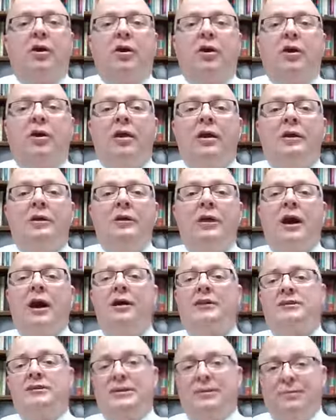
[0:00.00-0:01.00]
are
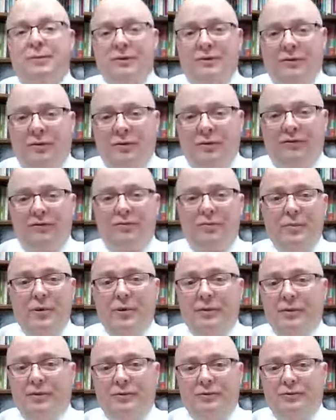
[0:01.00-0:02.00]
not typical of
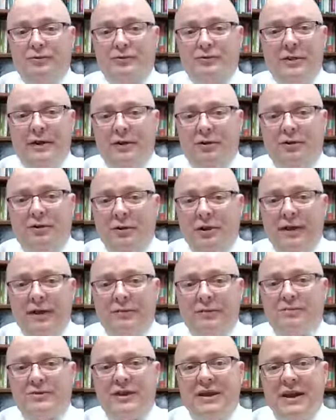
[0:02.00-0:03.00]
miracles that are
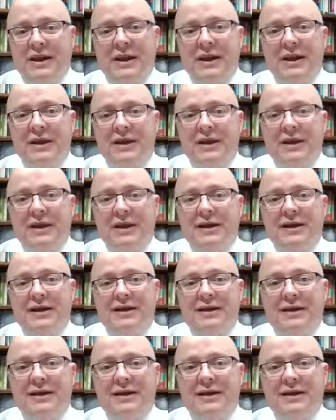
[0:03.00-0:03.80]
claimed today.